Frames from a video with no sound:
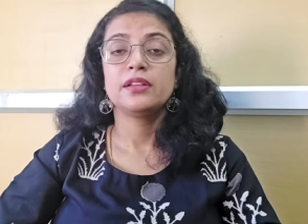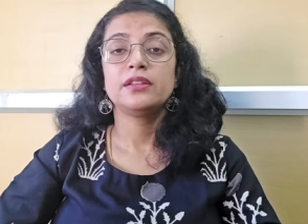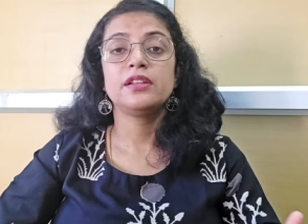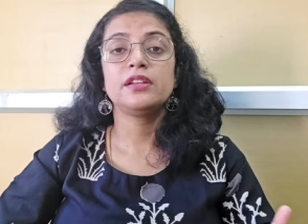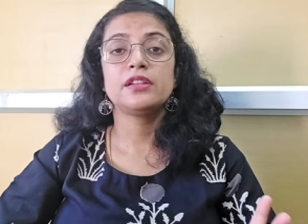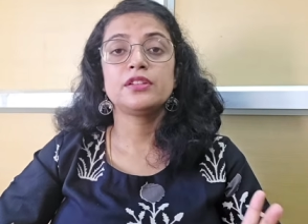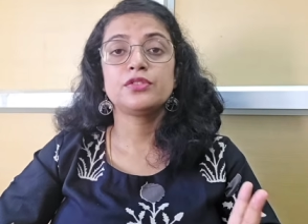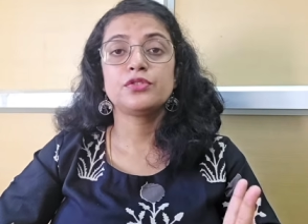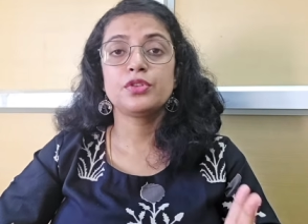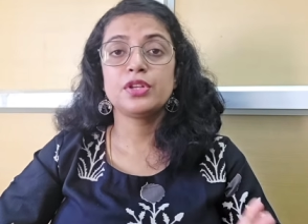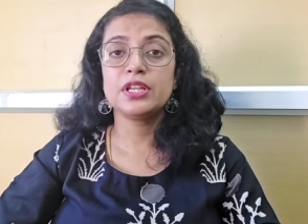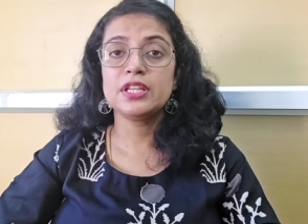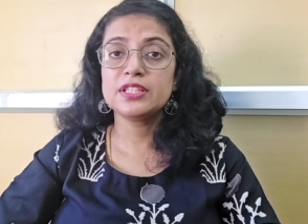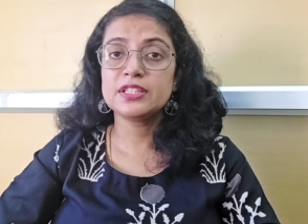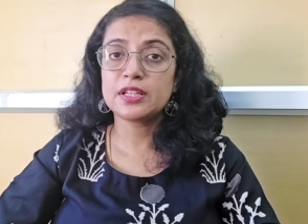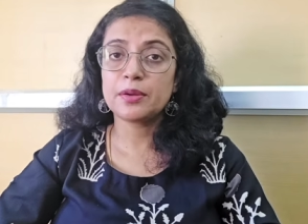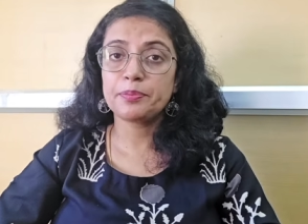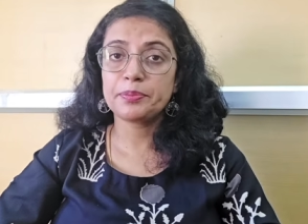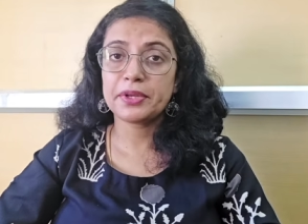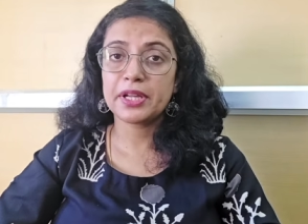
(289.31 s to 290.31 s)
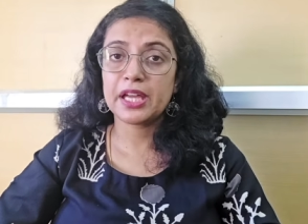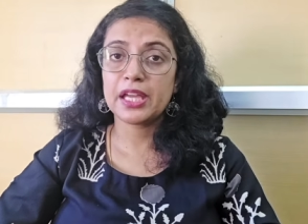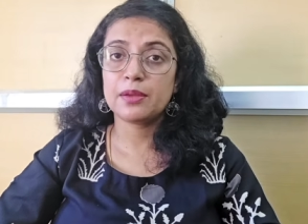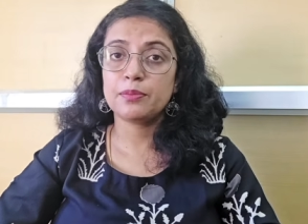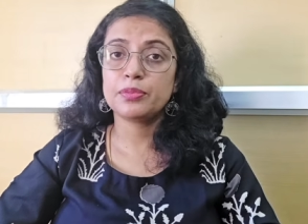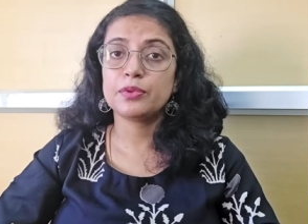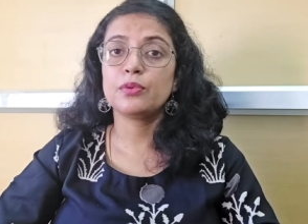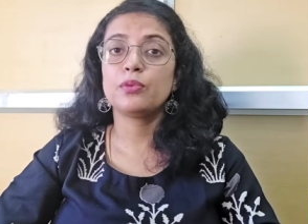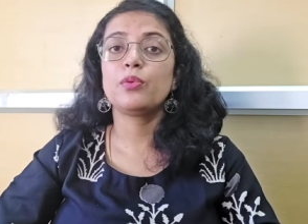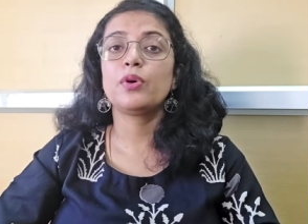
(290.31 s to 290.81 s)
There are three
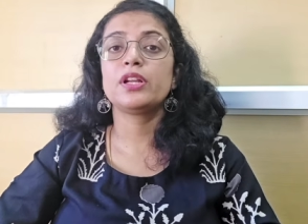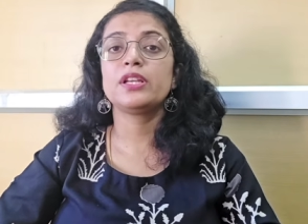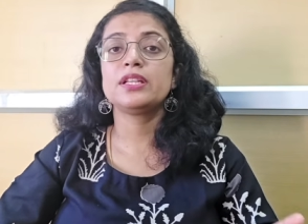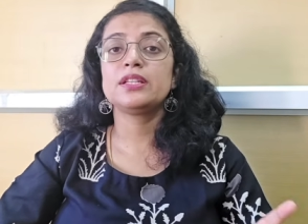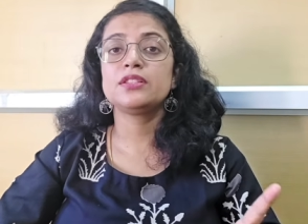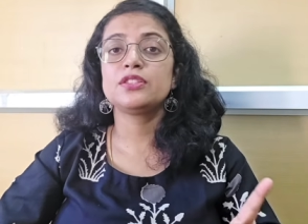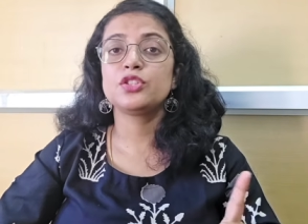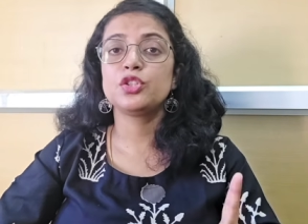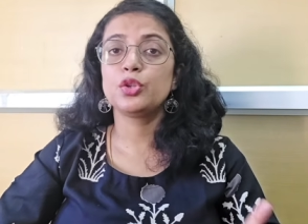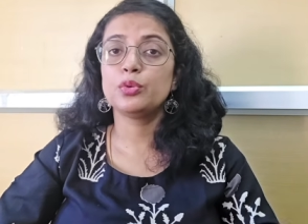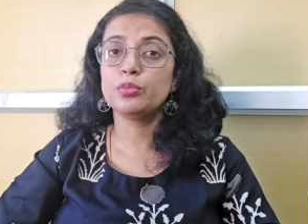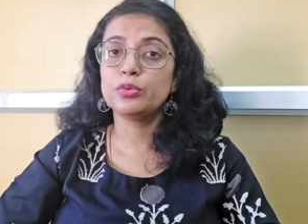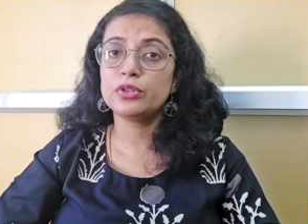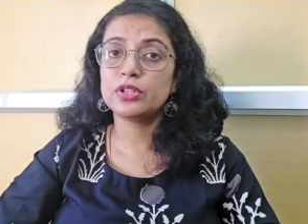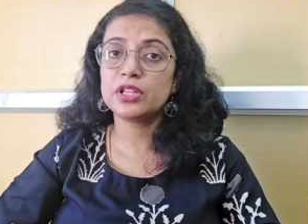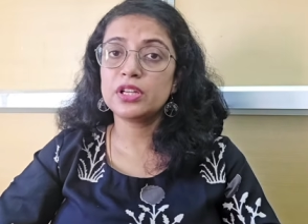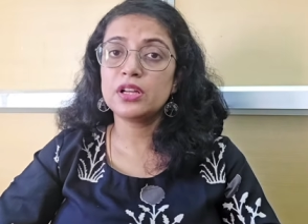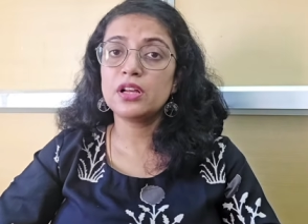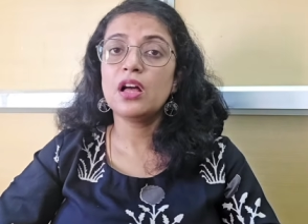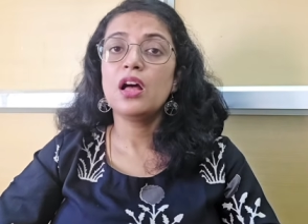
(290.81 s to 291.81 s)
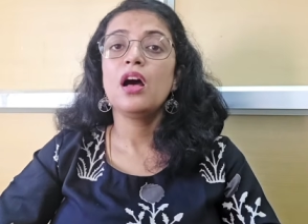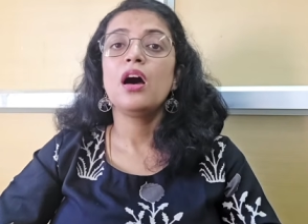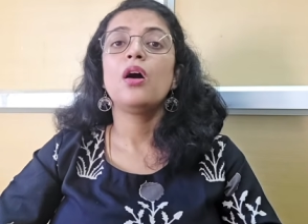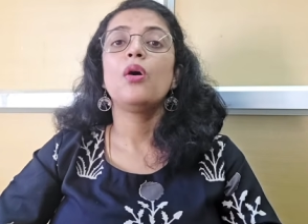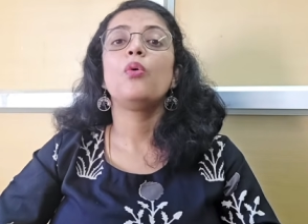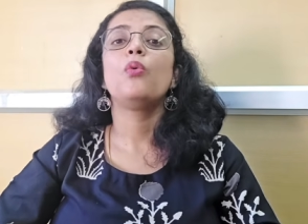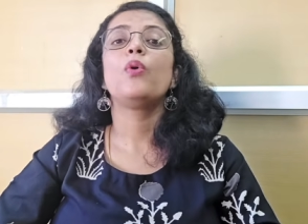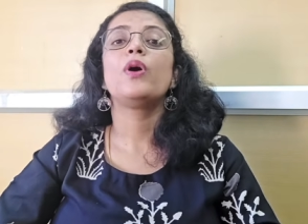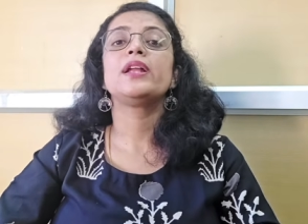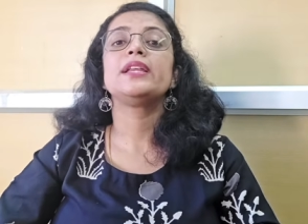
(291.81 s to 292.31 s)
subtypes. One is tubular,
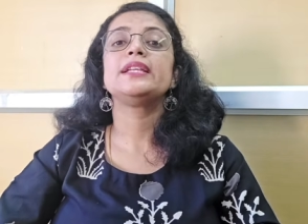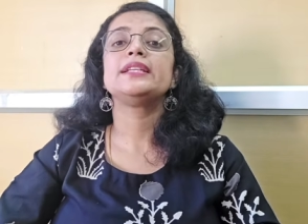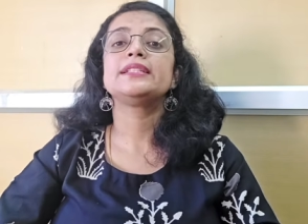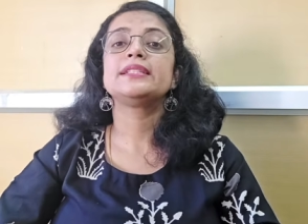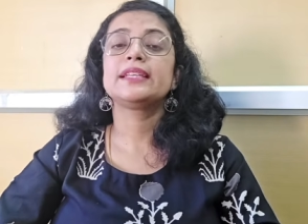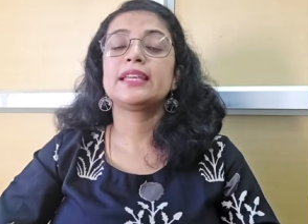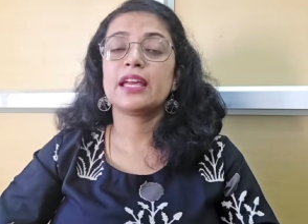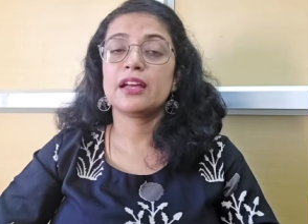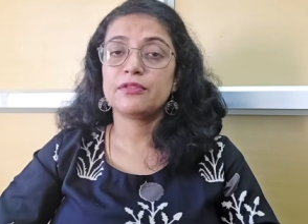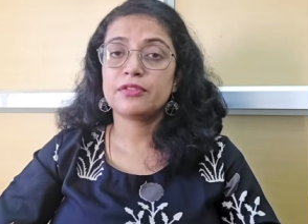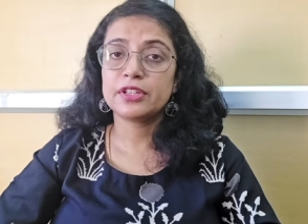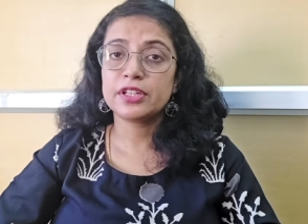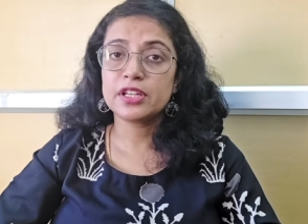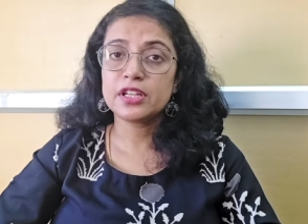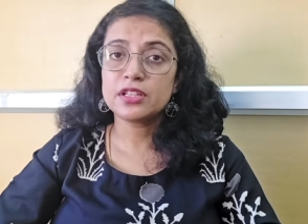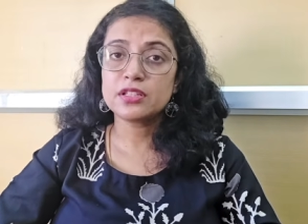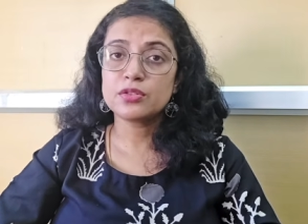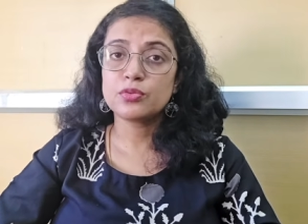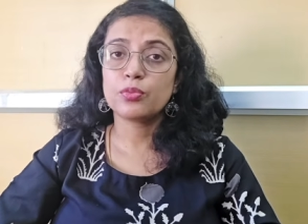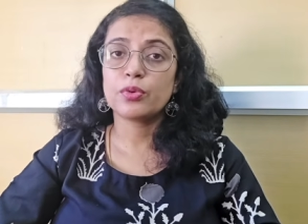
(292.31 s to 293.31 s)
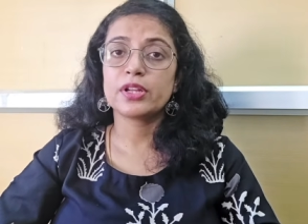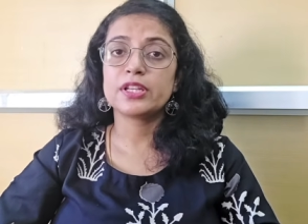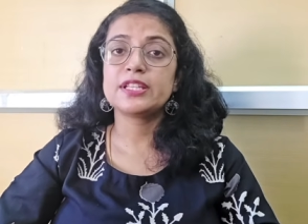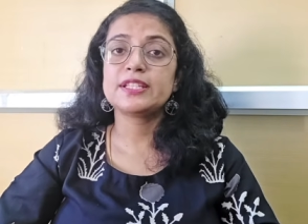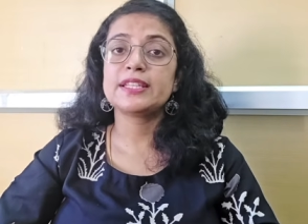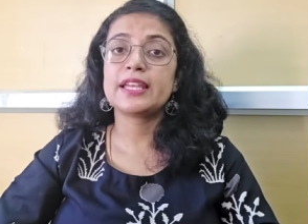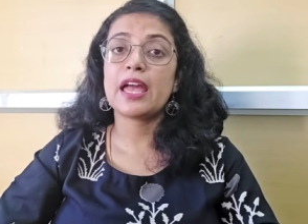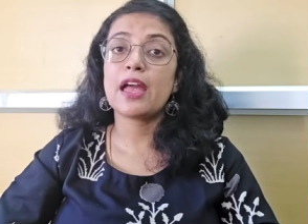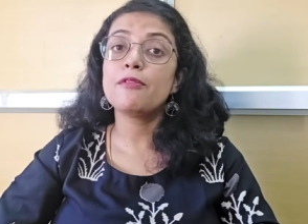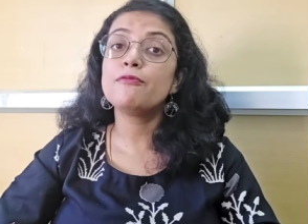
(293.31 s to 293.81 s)
one is cavernous, one
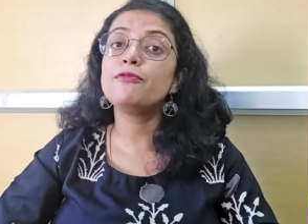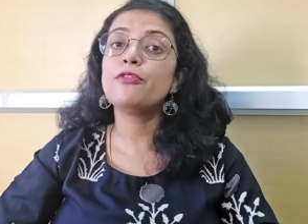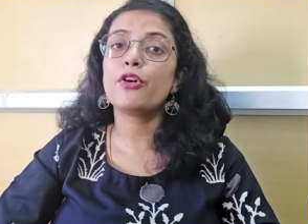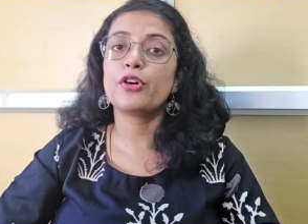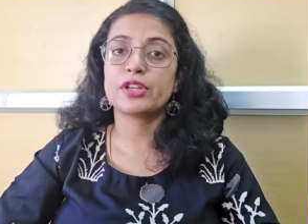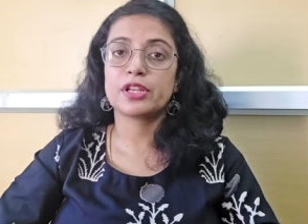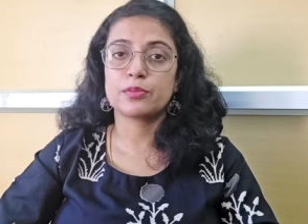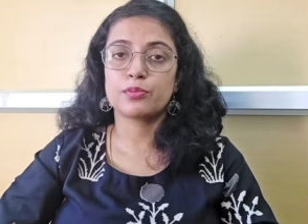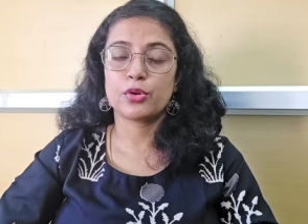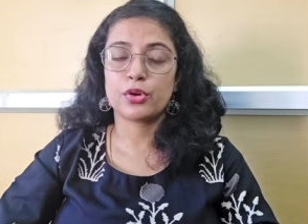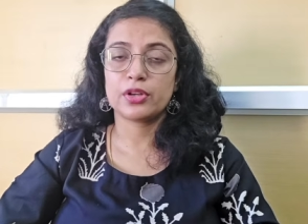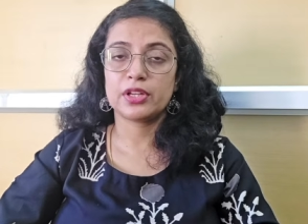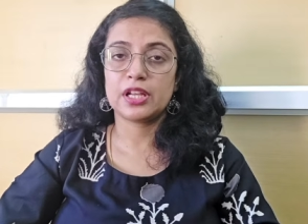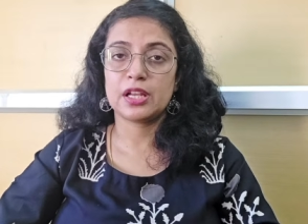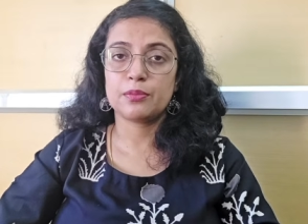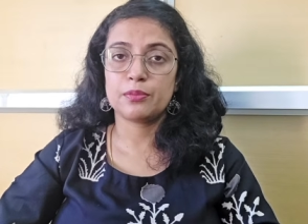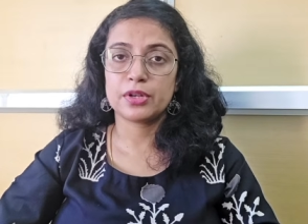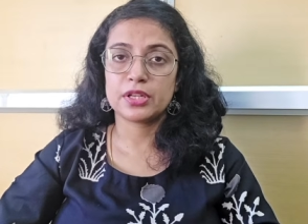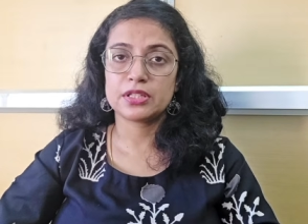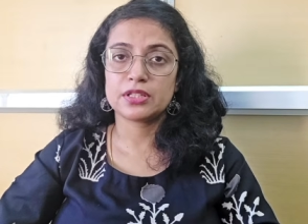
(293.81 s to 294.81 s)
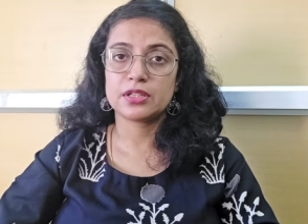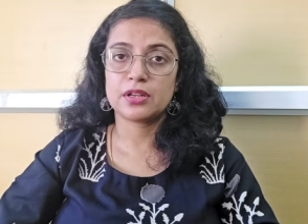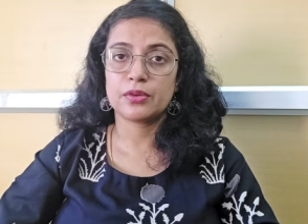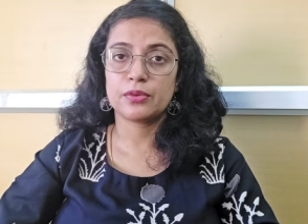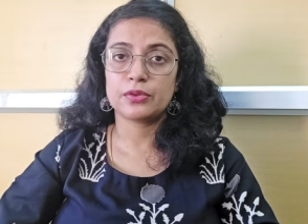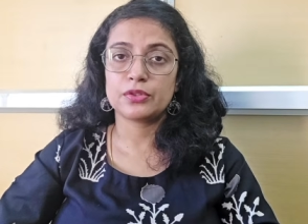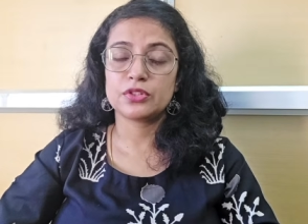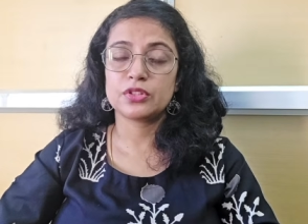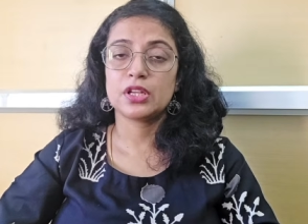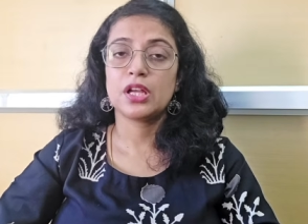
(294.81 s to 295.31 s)
is amphoric bronchial breath
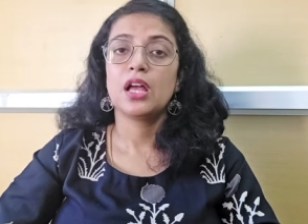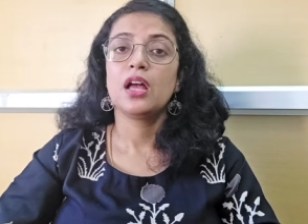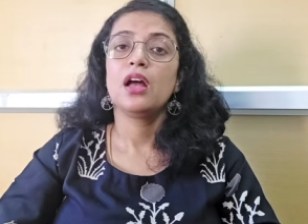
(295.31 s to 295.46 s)
sounds.